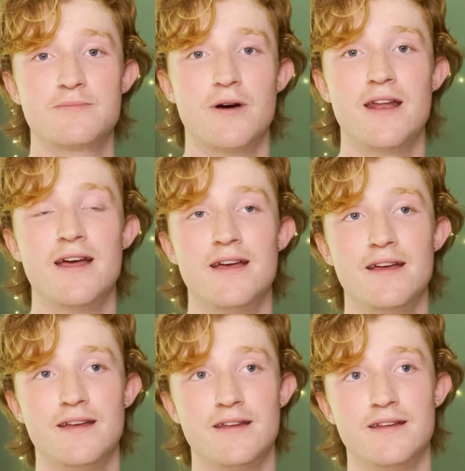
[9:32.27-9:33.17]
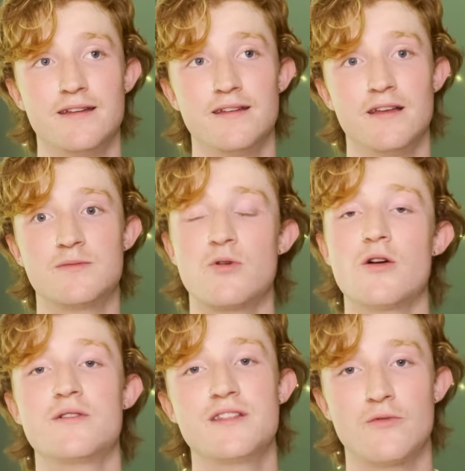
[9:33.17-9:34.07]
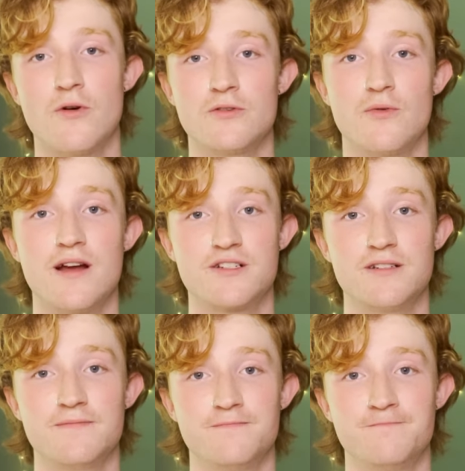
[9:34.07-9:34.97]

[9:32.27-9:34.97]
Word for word: but it's progress in the wrong direction.